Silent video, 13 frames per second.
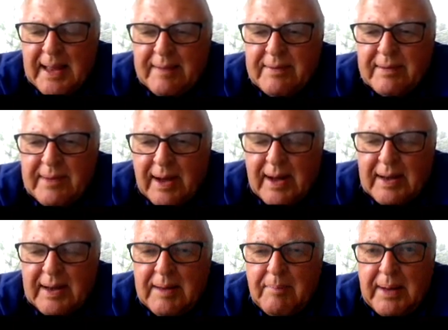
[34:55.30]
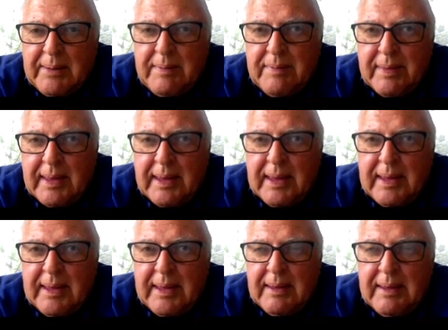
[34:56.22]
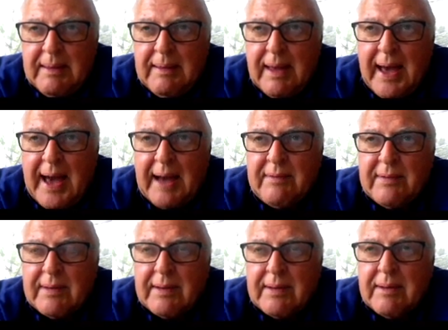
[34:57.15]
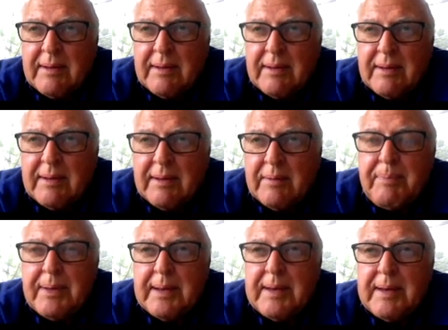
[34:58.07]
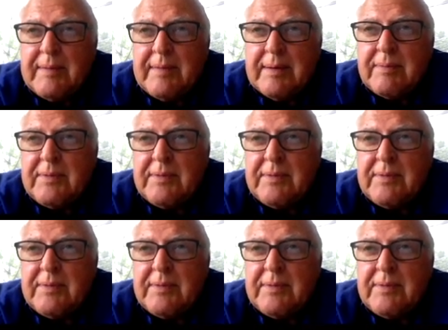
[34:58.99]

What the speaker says: To talk about the actual, with a population of